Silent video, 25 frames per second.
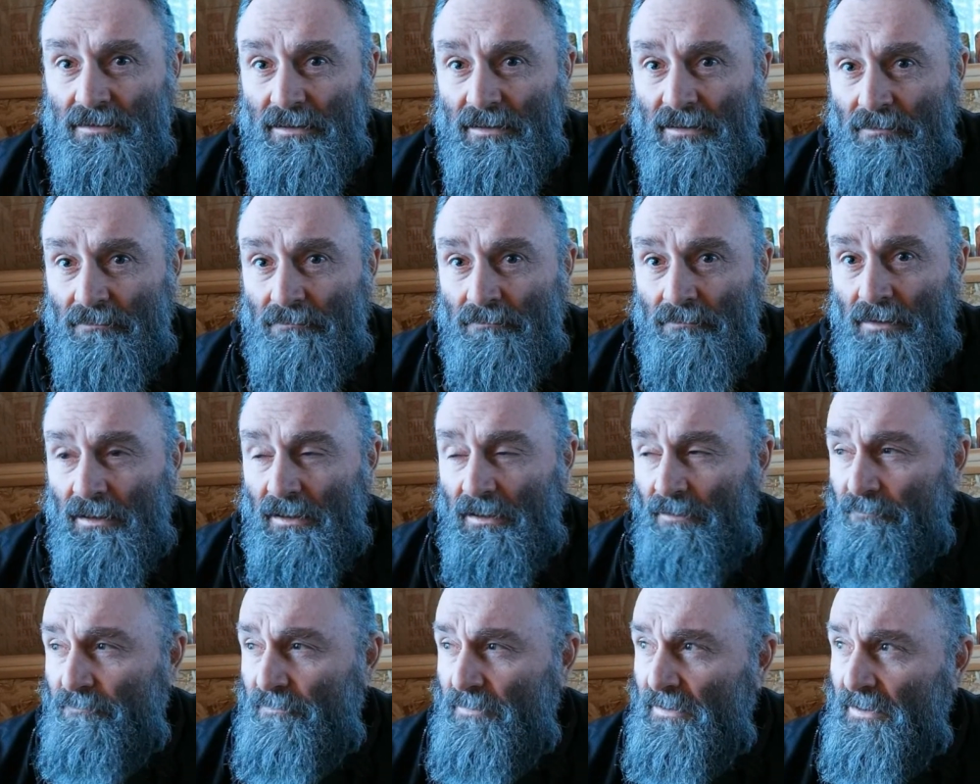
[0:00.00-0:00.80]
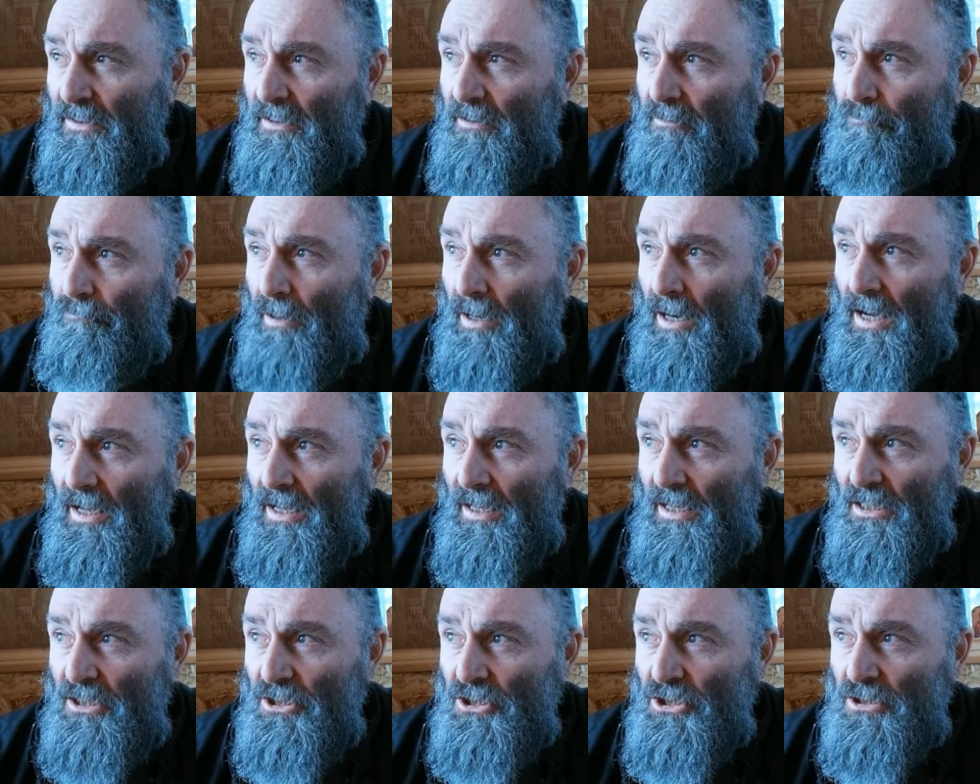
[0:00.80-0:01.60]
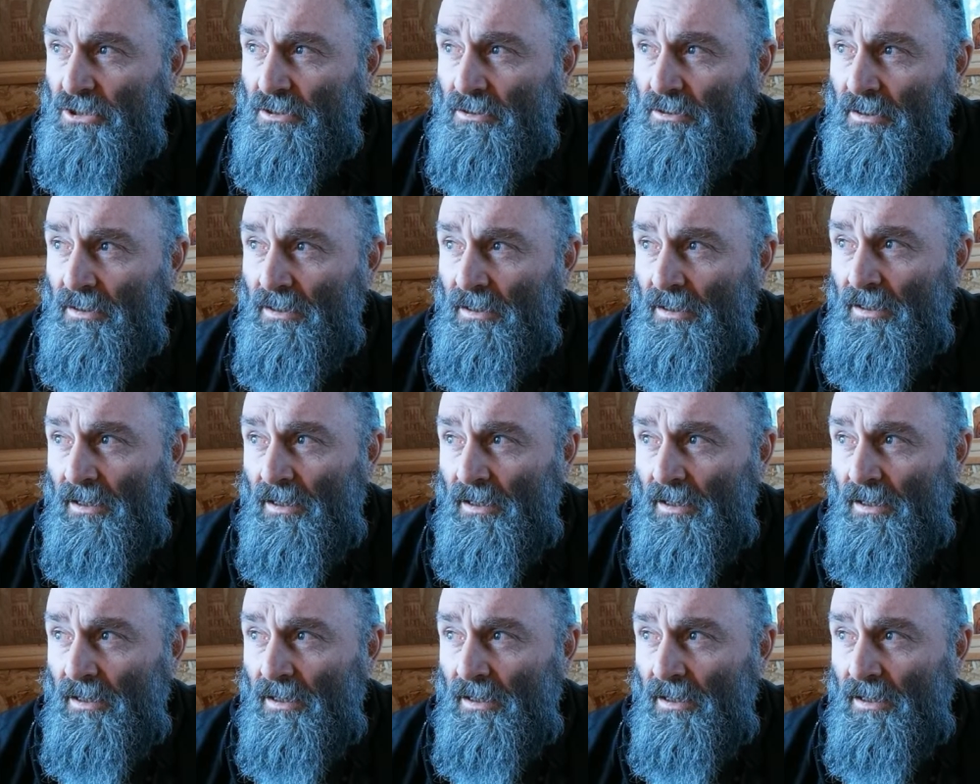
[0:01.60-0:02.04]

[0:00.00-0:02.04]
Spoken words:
live nearby-ish,